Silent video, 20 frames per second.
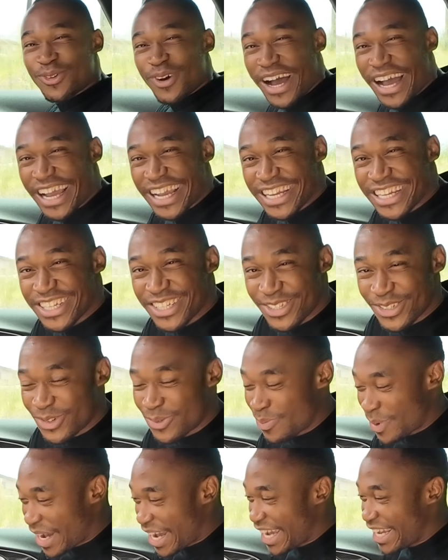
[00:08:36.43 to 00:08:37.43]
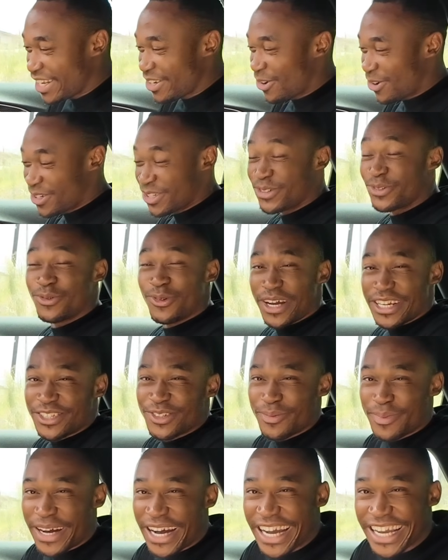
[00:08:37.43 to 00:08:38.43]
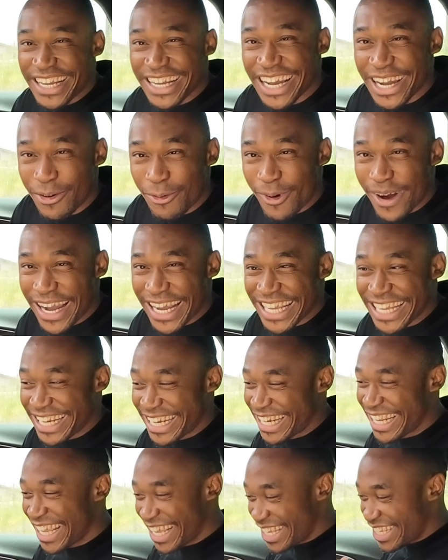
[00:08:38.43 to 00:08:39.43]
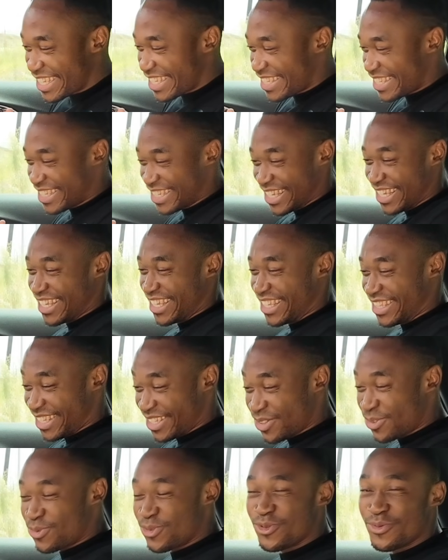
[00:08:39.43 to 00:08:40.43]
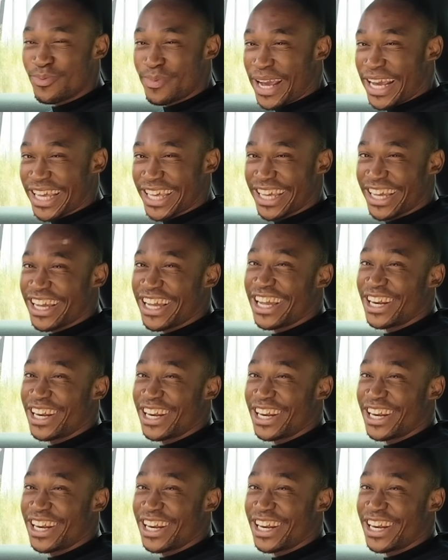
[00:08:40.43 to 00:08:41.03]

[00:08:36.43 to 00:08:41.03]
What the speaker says: why you'd want to buy a wagon is this room back here,